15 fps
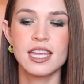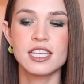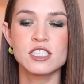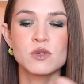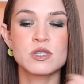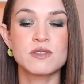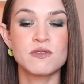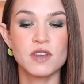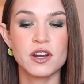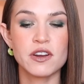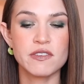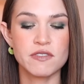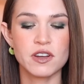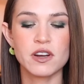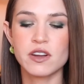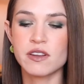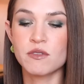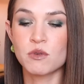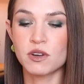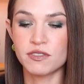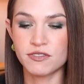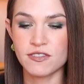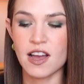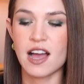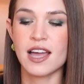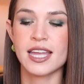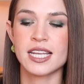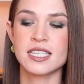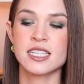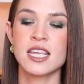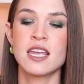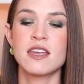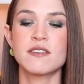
So it's very, very refined